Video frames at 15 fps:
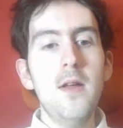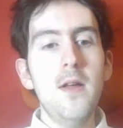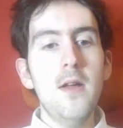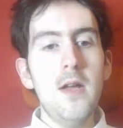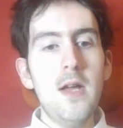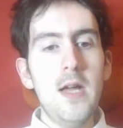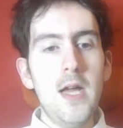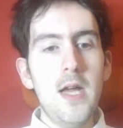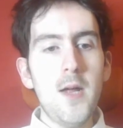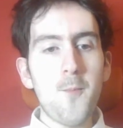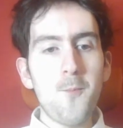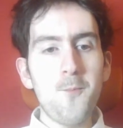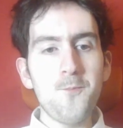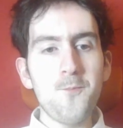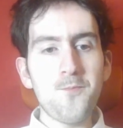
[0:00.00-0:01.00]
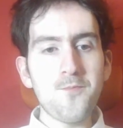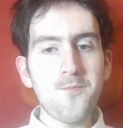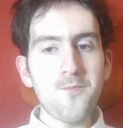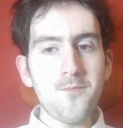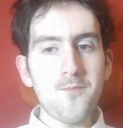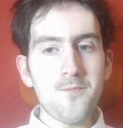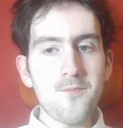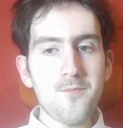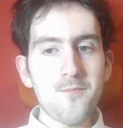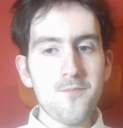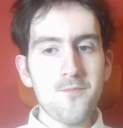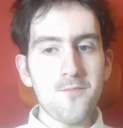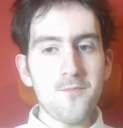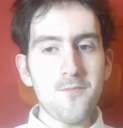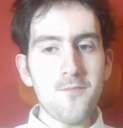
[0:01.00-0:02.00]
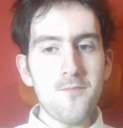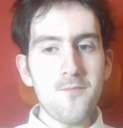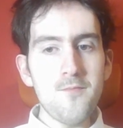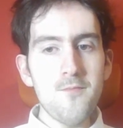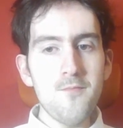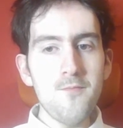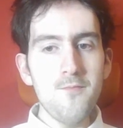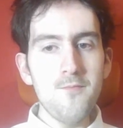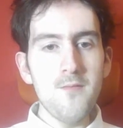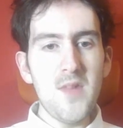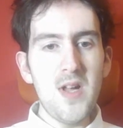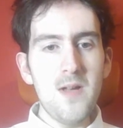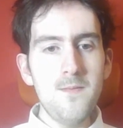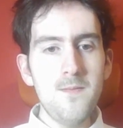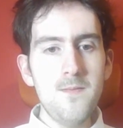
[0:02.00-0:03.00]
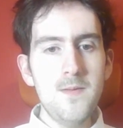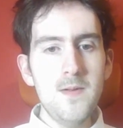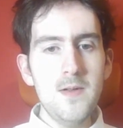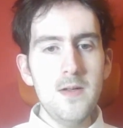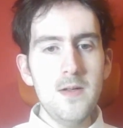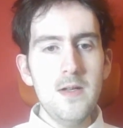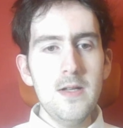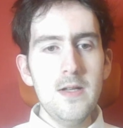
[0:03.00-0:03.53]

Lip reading: Nobody speaks.